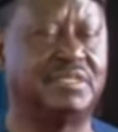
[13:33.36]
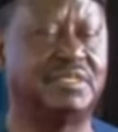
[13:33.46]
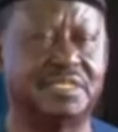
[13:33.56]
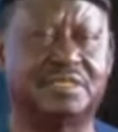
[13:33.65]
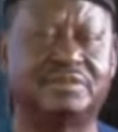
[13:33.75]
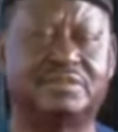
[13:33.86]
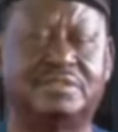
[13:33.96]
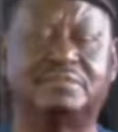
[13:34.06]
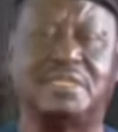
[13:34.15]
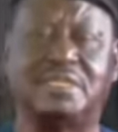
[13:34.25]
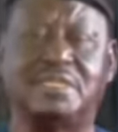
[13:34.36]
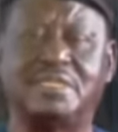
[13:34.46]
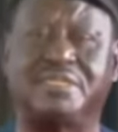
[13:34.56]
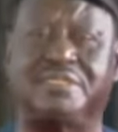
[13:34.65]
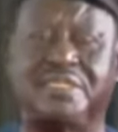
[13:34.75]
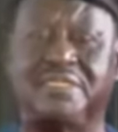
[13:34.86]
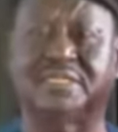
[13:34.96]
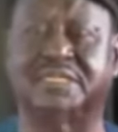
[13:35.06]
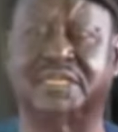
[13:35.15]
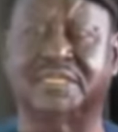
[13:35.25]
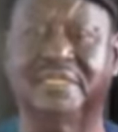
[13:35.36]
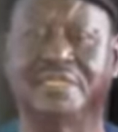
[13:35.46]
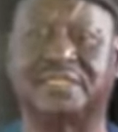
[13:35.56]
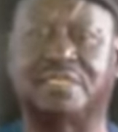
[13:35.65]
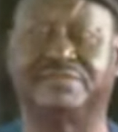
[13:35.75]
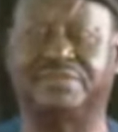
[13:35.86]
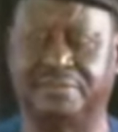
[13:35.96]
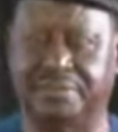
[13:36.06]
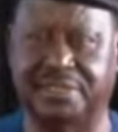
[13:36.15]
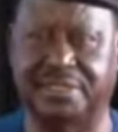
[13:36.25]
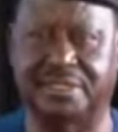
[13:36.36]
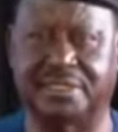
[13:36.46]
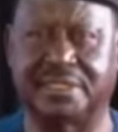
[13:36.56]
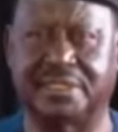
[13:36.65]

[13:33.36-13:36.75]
Inter-South American trade stands at 35%.